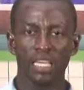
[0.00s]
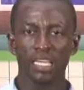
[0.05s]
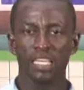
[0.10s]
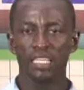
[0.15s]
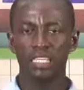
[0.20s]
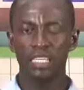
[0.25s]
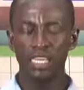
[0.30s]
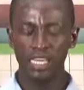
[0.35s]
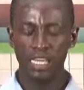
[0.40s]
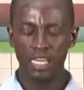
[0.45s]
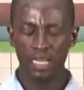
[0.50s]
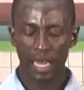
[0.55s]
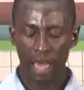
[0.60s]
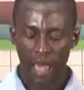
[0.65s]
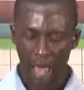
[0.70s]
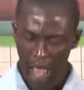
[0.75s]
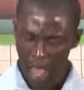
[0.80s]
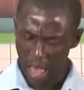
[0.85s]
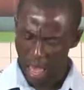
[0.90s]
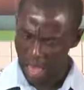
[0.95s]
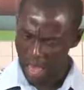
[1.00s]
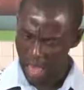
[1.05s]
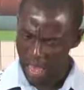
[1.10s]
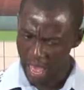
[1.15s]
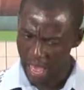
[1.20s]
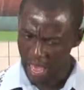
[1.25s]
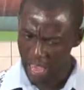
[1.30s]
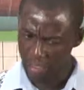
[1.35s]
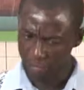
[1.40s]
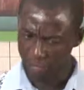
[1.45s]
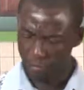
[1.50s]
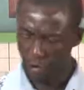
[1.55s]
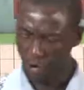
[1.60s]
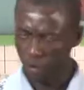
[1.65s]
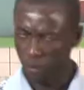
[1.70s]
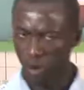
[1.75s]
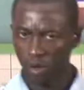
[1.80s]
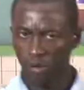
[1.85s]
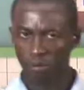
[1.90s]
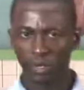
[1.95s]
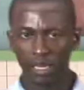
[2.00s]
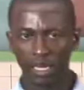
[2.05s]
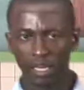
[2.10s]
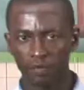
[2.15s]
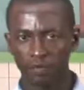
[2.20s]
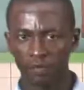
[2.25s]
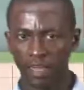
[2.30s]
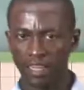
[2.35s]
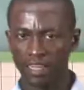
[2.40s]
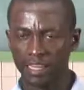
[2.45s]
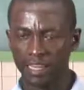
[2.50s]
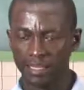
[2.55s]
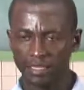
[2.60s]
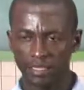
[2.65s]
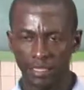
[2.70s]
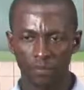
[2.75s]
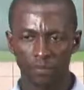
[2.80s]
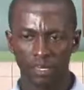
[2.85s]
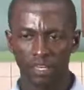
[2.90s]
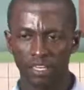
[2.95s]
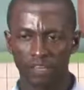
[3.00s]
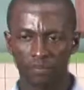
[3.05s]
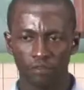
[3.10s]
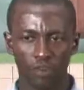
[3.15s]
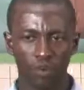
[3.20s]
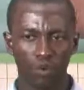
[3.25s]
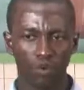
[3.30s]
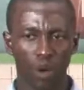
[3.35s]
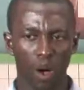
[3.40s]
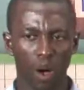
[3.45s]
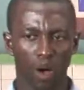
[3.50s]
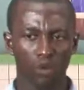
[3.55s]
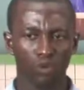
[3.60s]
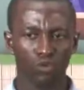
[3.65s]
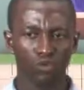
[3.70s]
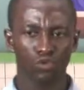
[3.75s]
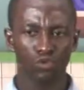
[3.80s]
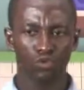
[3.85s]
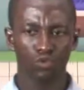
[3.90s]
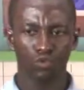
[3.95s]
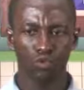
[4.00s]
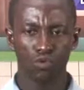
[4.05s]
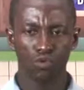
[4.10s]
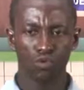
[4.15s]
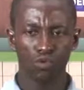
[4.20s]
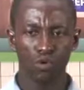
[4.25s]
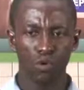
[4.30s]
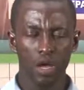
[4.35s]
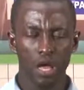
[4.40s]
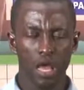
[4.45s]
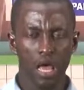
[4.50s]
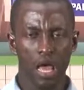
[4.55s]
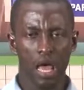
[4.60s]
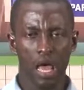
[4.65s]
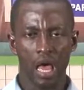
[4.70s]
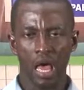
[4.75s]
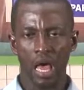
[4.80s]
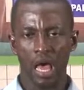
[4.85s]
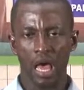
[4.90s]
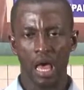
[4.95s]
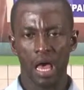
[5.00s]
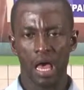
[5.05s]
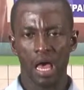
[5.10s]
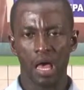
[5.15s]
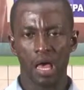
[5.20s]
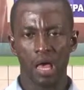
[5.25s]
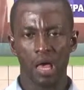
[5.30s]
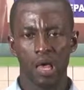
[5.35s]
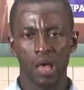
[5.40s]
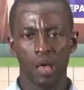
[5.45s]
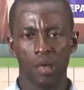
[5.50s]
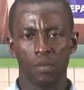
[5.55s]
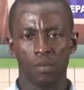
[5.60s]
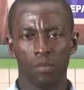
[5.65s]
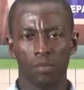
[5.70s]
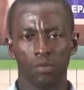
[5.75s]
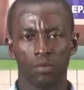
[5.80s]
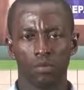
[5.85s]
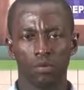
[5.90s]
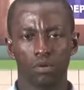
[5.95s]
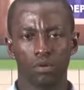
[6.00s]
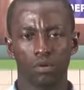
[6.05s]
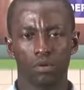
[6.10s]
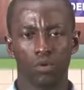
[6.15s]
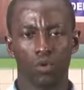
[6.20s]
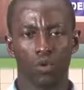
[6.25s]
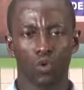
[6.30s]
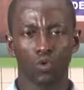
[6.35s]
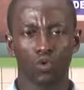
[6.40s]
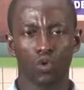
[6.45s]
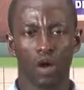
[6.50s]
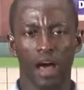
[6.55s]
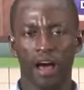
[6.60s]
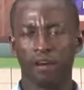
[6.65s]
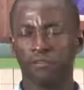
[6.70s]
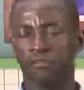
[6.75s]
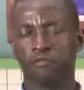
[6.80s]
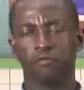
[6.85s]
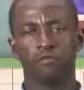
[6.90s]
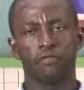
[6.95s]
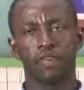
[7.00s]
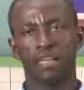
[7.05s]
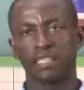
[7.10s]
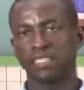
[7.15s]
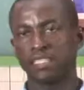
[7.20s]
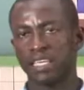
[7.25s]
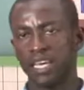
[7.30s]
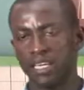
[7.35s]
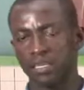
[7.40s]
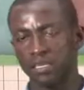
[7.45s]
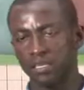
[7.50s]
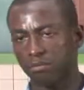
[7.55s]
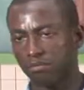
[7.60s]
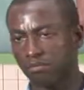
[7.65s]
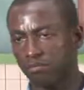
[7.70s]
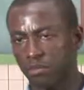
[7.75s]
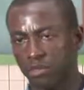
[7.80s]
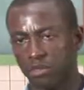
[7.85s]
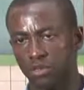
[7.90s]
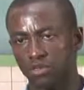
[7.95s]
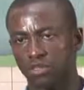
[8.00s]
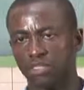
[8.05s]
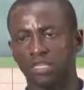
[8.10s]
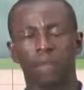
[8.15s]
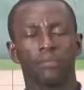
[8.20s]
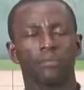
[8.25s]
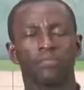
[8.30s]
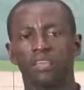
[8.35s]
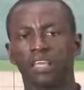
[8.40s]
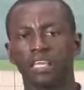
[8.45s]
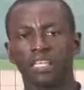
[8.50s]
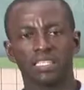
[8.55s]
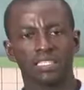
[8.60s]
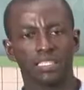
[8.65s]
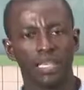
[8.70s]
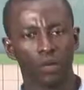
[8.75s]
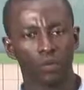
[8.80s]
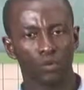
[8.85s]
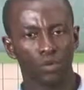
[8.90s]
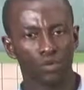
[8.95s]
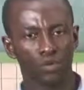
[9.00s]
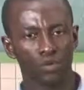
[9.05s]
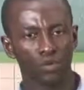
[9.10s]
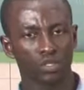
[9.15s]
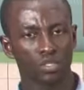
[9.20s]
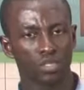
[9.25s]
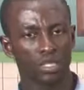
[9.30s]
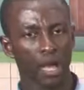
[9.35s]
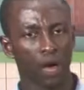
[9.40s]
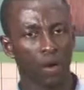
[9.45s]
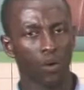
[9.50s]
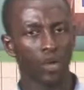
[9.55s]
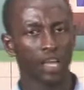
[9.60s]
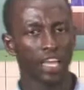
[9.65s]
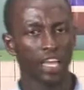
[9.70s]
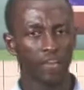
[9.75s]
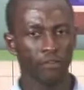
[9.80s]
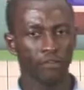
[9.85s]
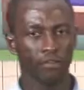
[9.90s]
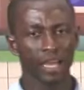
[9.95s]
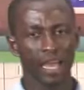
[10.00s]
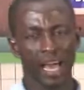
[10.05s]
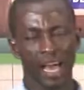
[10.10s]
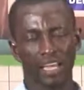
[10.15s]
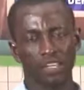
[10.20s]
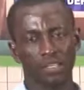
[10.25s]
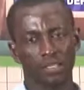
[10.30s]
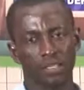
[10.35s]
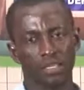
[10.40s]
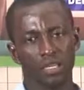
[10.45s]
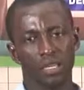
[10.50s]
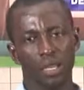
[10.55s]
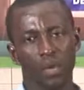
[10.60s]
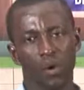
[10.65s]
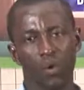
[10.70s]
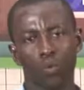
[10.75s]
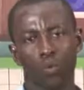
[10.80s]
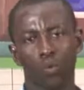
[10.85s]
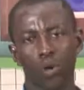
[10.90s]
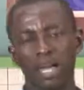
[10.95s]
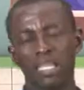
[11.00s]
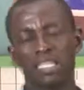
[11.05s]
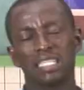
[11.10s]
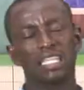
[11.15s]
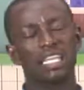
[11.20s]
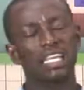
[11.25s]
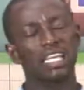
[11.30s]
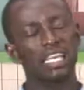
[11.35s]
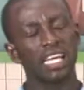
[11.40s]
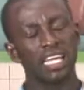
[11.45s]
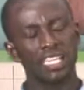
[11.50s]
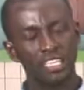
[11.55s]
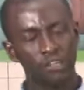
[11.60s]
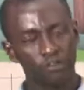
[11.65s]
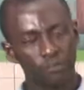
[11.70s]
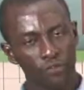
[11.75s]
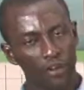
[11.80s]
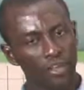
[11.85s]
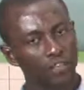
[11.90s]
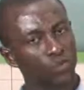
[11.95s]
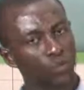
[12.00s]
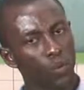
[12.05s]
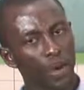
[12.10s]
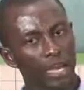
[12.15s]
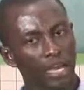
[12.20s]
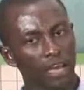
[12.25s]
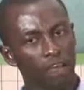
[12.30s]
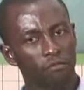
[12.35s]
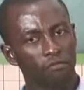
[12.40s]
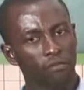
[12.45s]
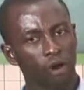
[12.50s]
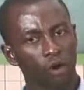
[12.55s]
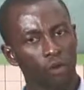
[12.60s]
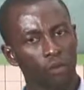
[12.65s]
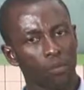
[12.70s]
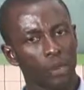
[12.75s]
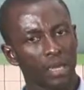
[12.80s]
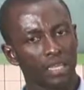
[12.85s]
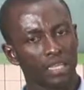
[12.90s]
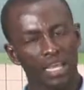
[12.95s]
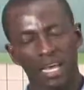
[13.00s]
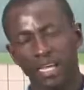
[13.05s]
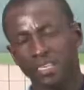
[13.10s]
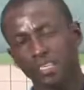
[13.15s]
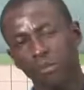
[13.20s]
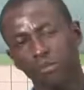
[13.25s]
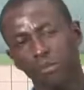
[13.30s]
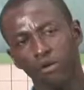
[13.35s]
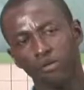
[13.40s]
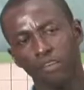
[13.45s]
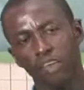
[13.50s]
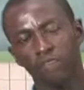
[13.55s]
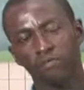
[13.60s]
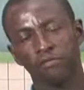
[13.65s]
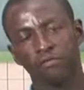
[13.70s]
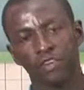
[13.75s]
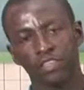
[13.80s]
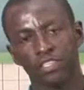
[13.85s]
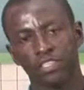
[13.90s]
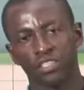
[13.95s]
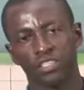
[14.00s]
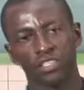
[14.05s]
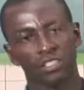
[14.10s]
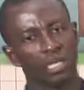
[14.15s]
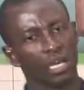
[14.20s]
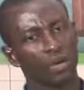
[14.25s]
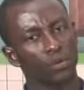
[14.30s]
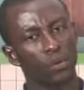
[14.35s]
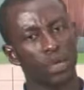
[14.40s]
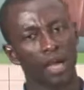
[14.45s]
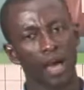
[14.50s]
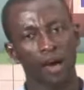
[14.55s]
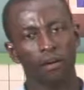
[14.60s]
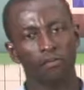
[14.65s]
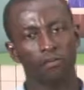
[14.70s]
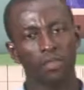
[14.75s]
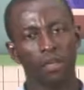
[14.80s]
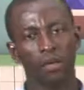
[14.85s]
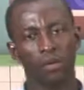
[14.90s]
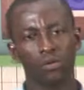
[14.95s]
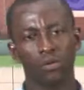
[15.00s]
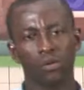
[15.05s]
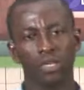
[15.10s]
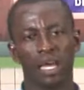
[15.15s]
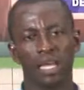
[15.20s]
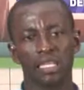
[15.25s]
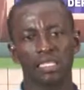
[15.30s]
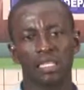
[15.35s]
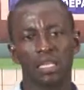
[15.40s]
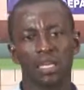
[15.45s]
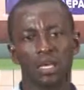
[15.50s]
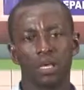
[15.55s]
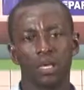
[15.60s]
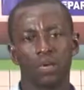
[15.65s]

Indeed, I very well believe that there are some individuals who, um, you know, have invented some things that we use now. If they had worked in a different work environment, there are some of the inventions that we have now that